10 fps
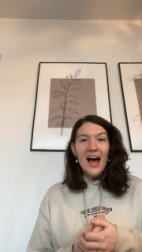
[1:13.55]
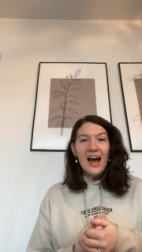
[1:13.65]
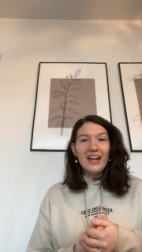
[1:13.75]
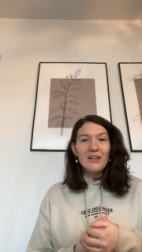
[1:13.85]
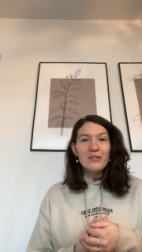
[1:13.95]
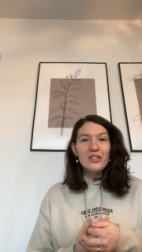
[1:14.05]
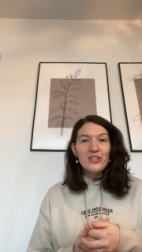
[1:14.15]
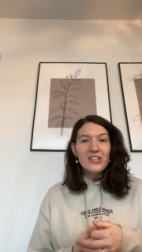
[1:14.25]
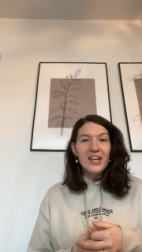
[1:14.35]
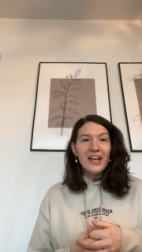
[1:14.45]
and I was
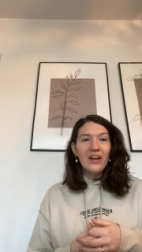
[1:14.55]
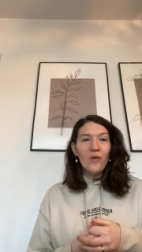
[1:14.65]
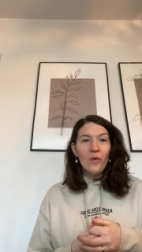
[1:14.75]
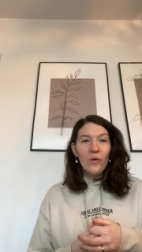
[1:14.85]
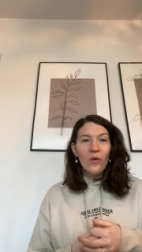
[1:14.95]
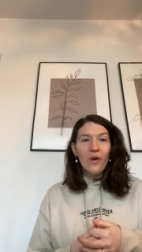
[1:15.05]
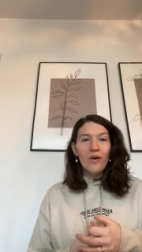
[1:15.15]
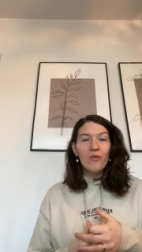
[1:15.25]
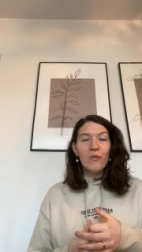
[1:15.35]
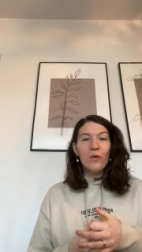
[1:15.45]
just in awe
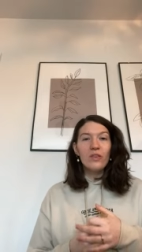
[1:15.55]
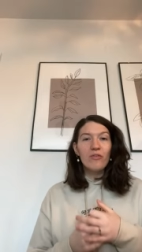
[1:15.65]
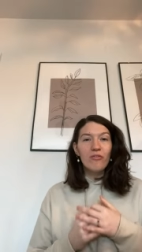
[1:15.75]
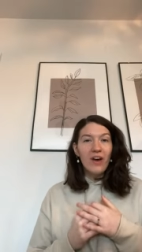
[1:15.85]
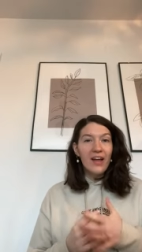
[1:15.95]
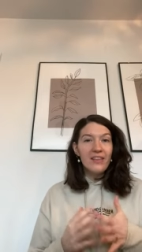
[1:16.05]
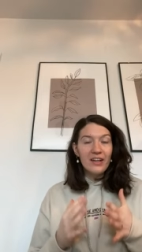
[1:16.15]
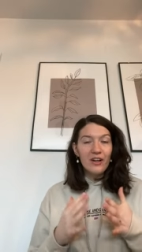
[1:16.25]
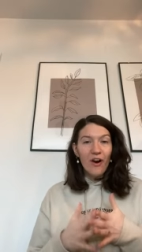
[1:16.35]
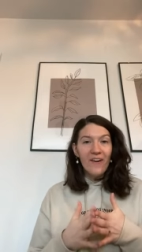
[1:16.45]
of the fact
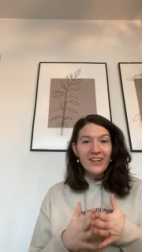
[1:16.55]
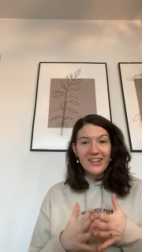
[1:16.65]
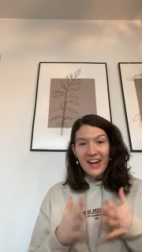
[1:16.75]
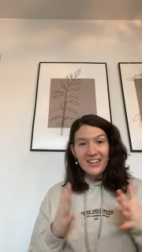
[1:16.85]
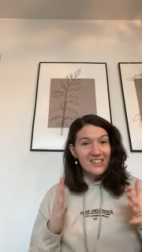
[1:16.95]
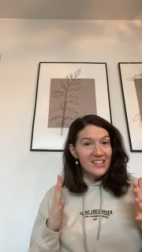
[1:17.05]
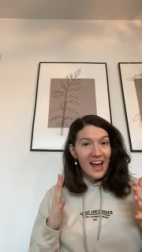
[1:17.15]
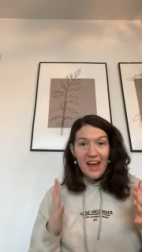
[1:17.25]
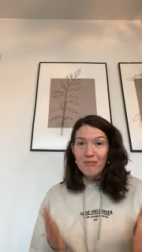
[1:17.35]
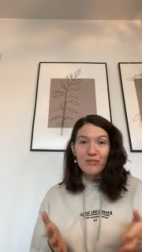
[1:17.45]
that God had answered
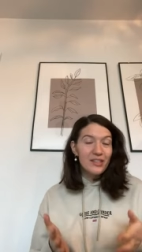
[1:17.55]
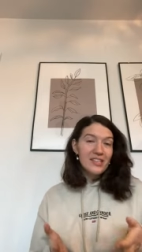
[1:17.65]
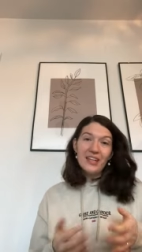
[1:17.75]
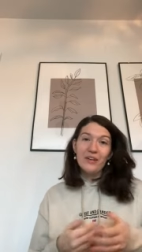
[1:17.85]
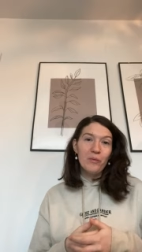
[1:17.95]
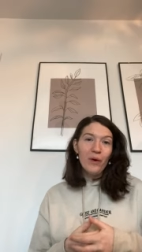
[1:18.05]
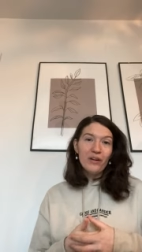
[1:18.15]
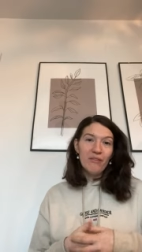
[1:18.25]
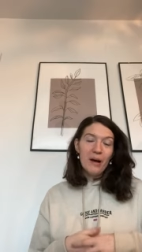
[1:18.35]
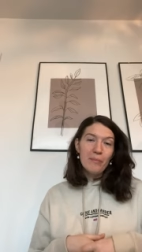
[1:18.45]
every single one
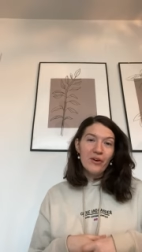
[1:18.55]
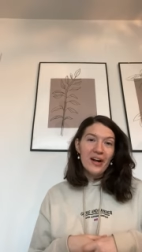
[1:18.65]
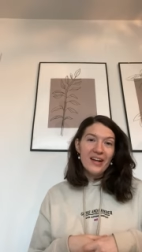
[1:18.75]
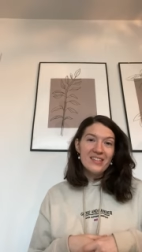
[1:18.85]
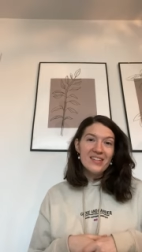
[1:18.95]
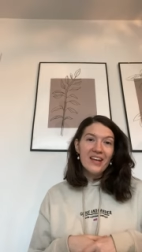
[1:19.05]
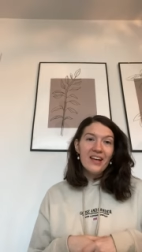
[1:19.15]
of our prayers.